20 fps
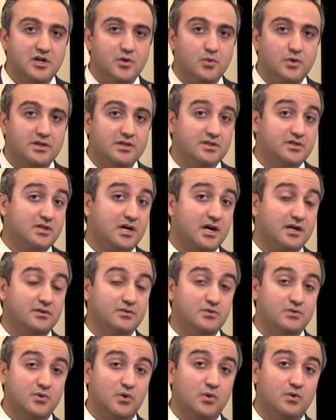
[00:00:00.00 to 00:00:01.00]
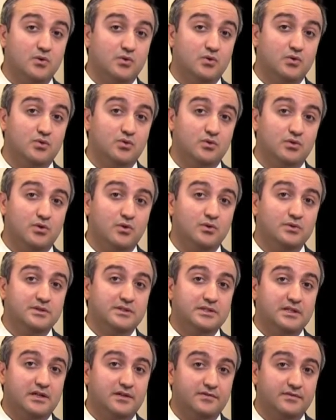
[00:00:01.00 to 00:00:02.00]
We need a child who's old
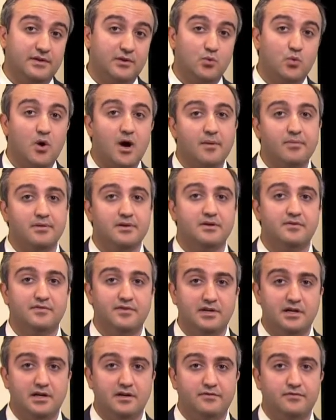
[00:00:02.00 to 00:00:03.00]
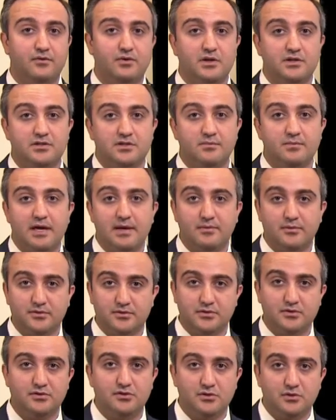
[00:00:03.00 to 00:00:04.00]
enough and cooperative enough for us to be able
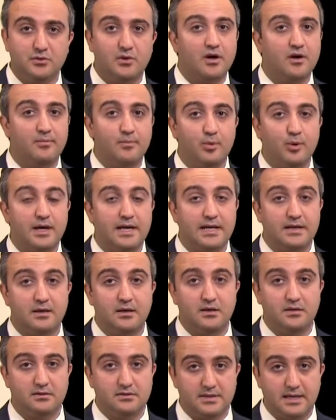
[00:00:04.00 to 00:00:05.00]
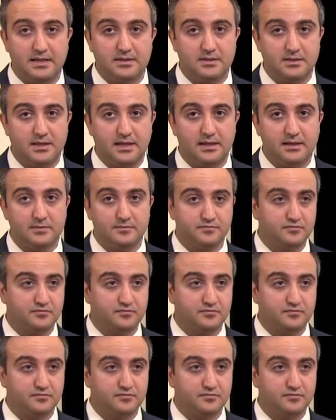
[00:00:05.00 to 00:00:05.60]
to do our brain testing.